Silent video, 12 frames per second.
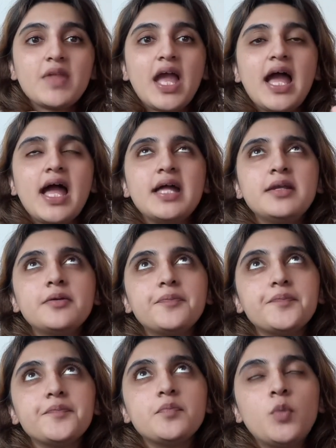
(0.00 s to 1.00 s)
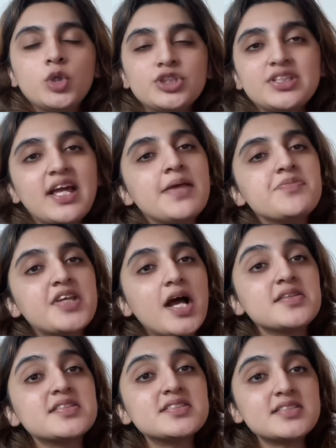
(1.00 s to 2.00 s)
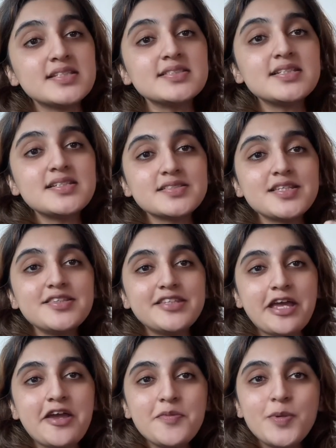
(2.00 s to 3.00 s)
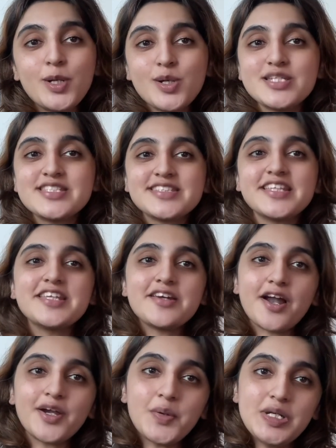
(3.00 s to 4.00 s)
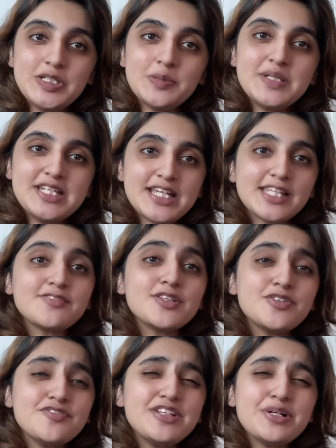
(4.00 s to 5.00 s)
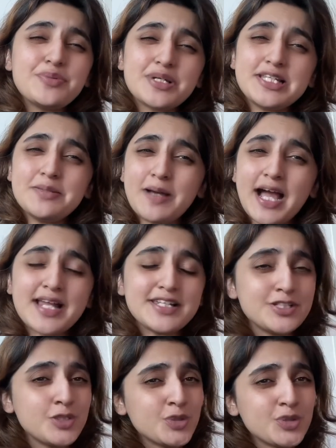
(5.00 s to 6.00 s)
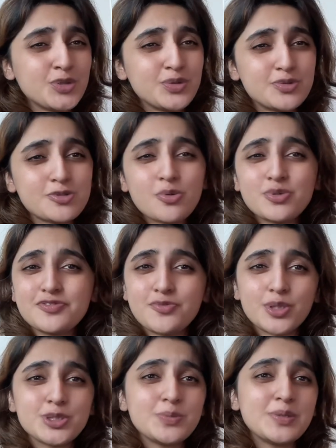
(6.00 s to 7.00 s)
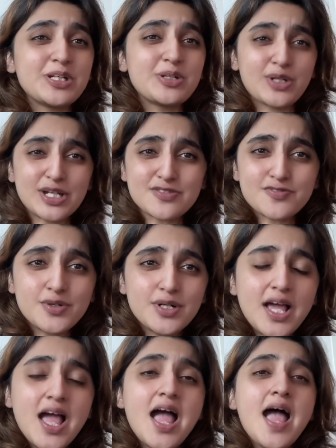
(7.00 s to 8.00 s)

And most times consistency isn't there, because there are going to be days when you feel really bad and you don't want to be grateful.